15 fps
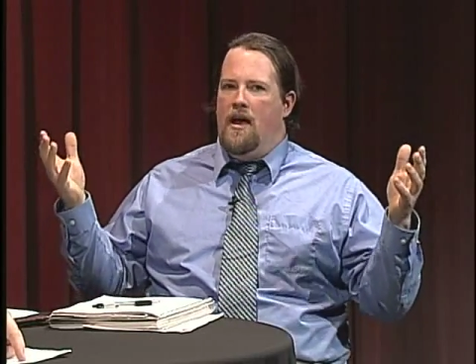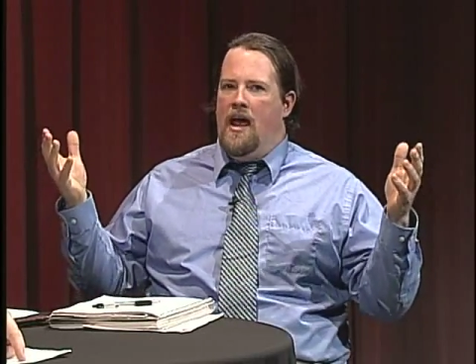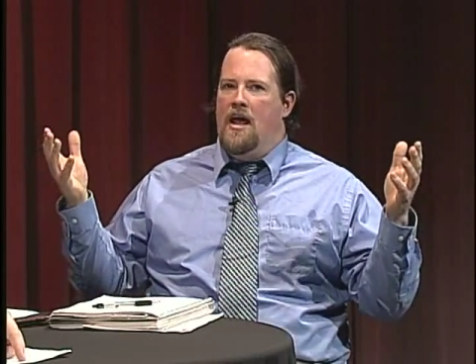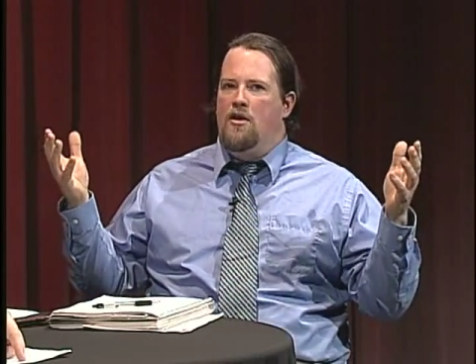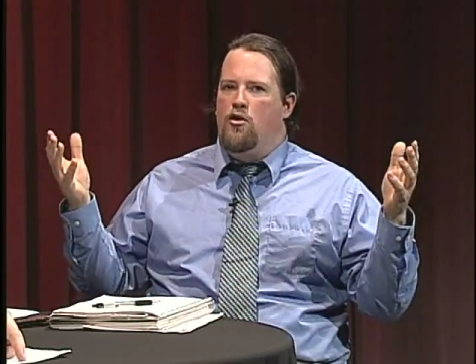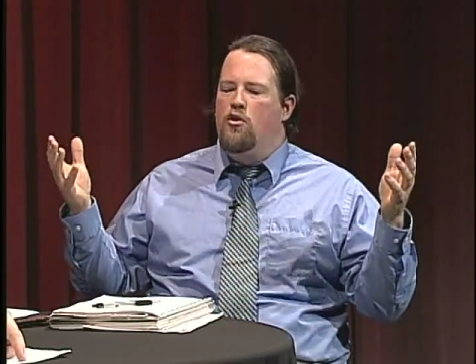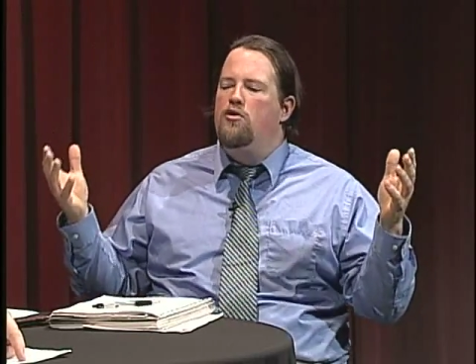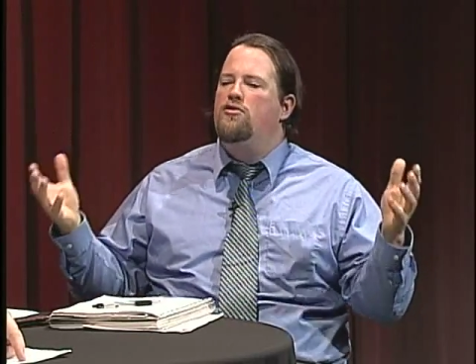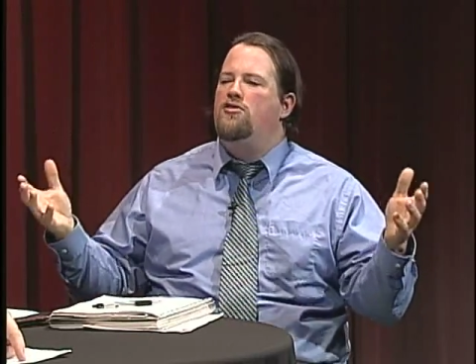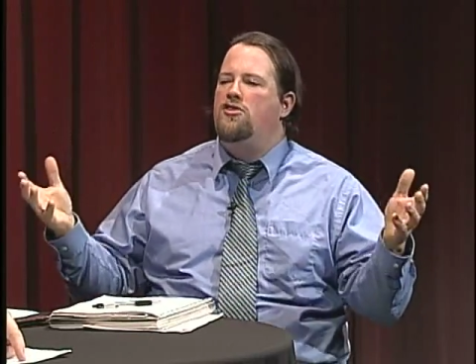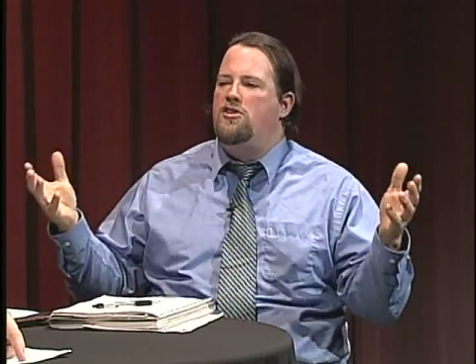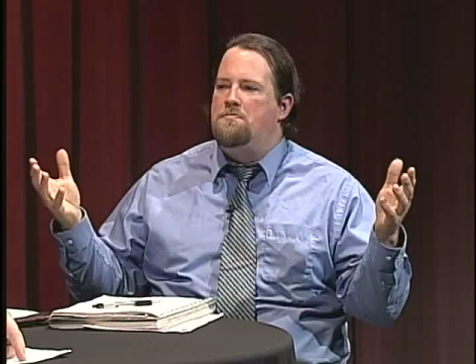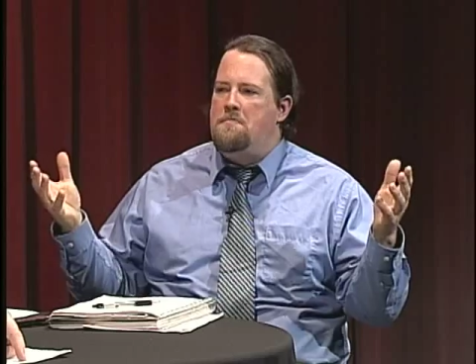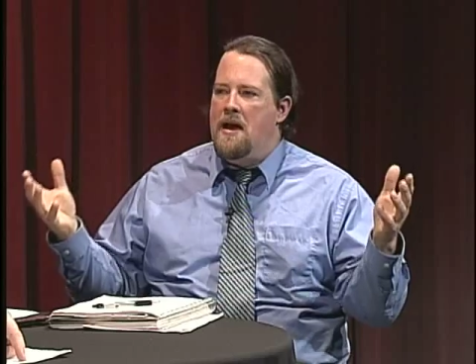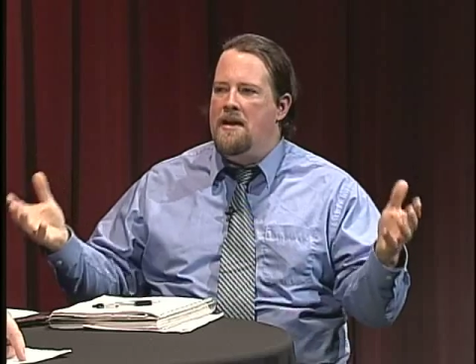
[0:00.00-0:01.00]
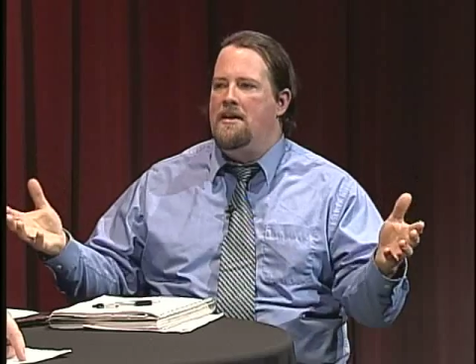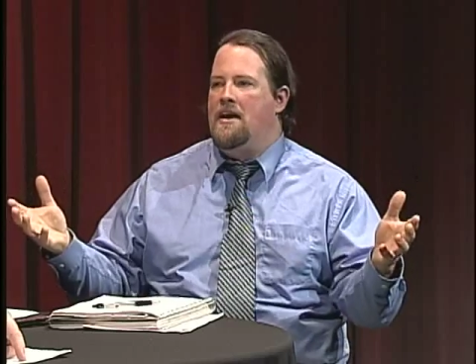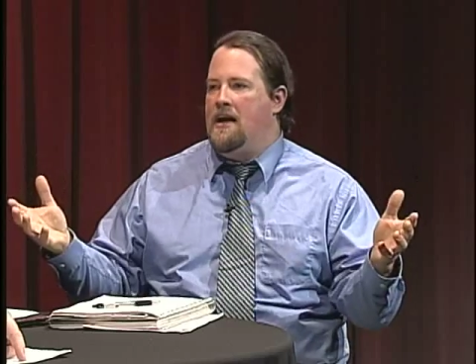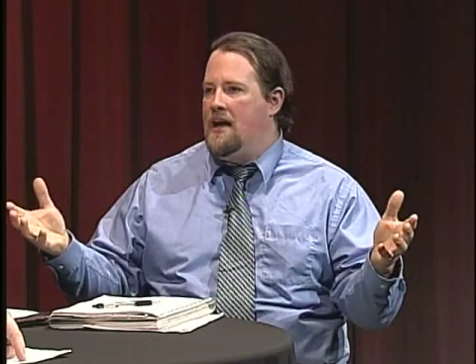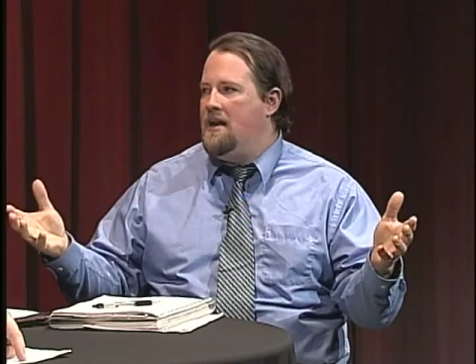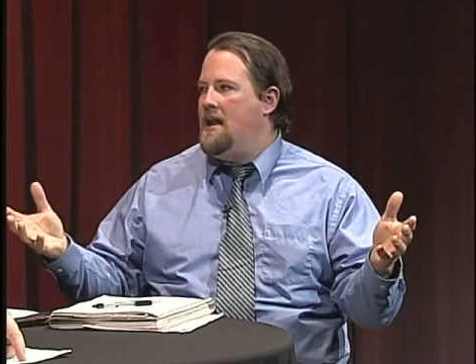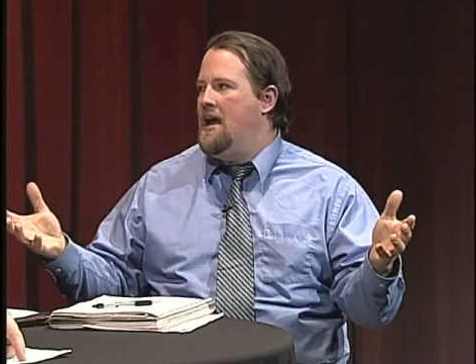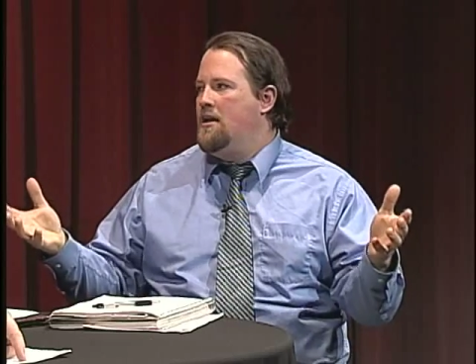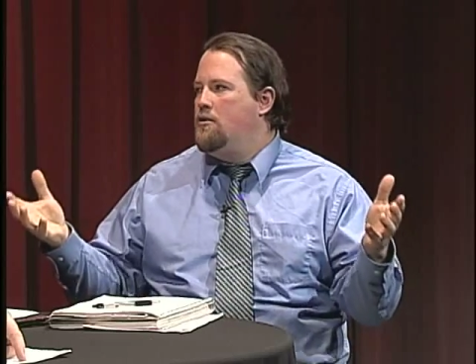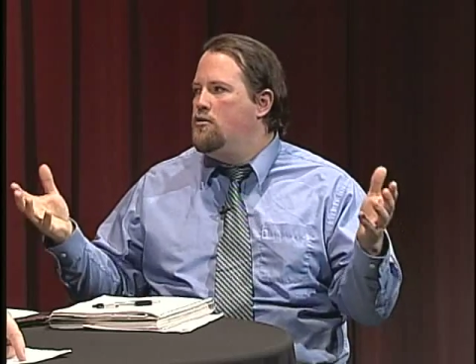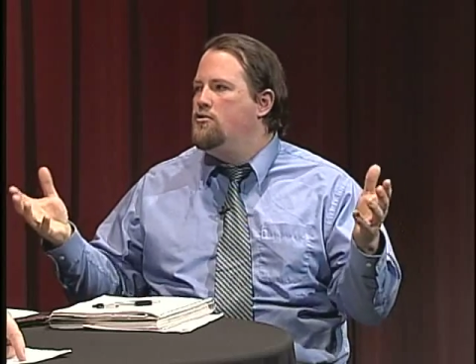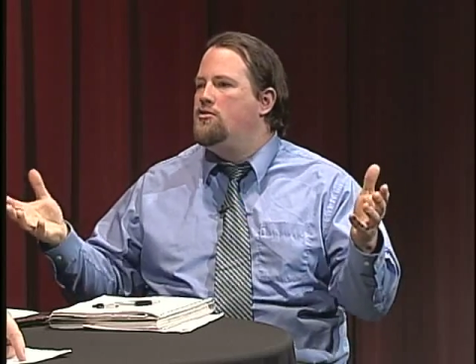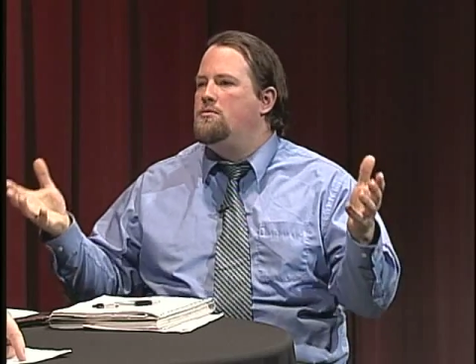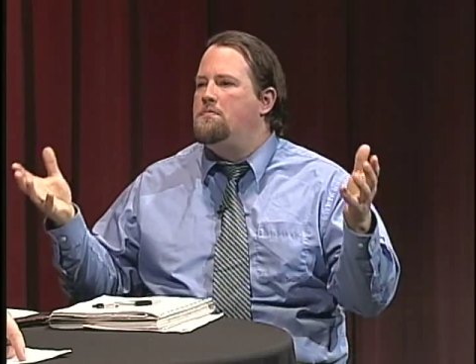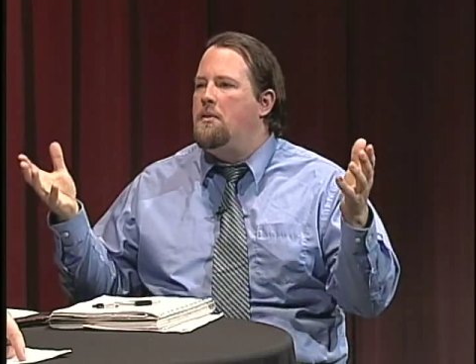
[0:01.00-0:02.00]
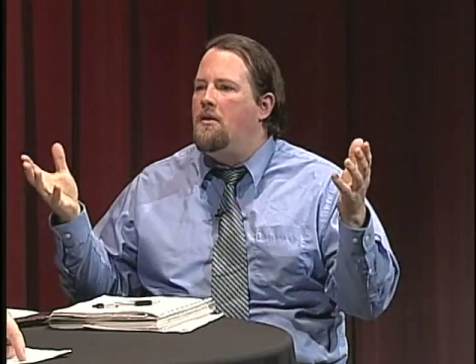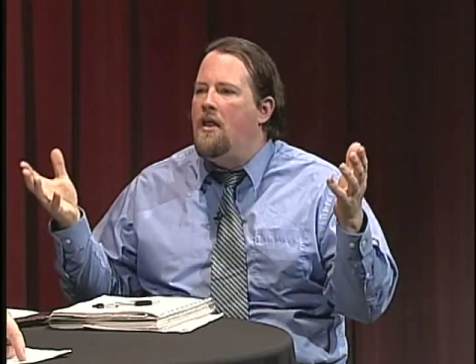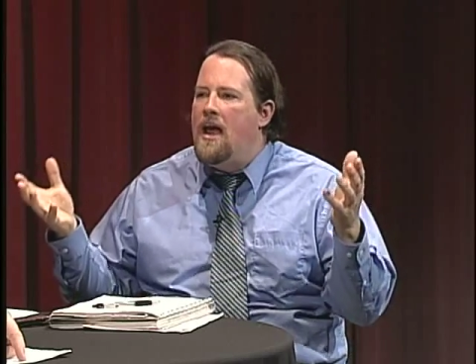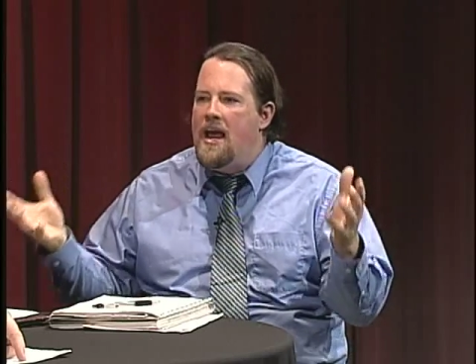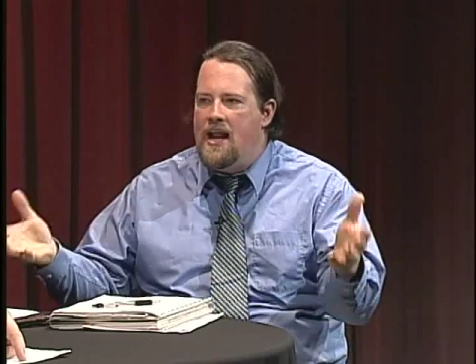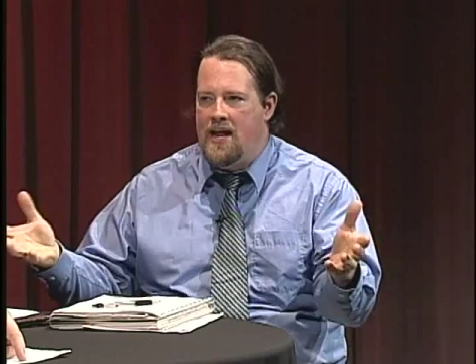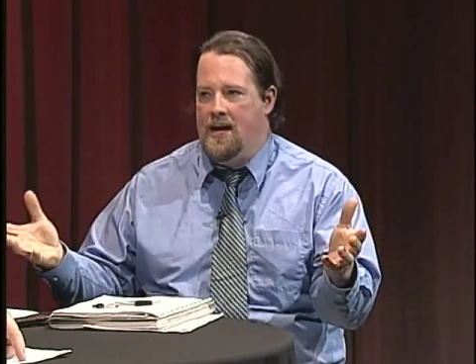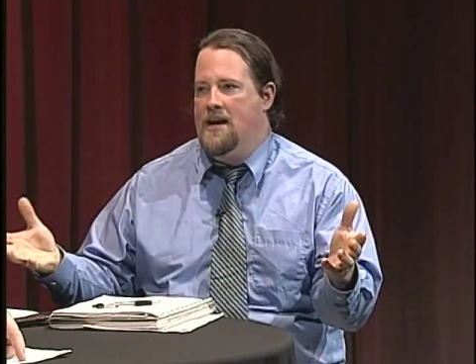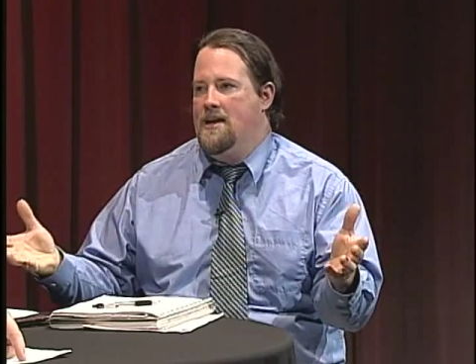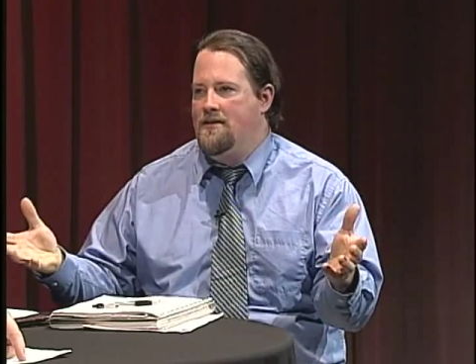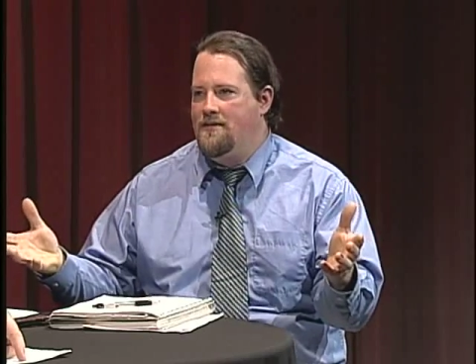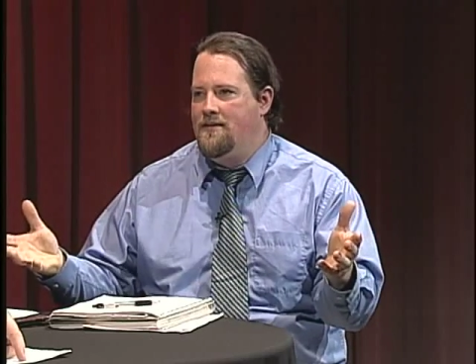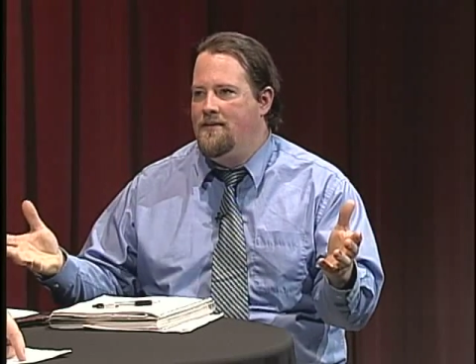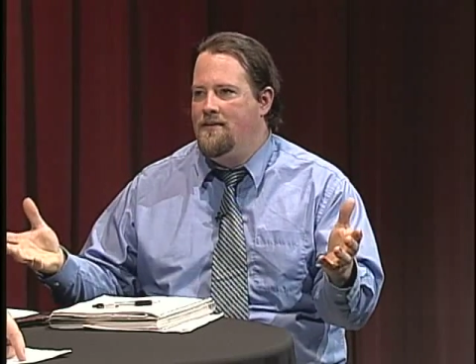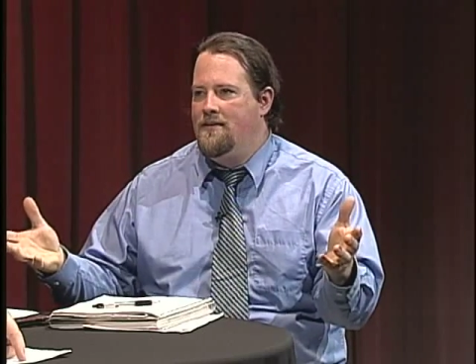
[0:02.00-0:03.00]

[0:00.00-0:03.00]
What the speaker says: and who's spending it, and who's planning it?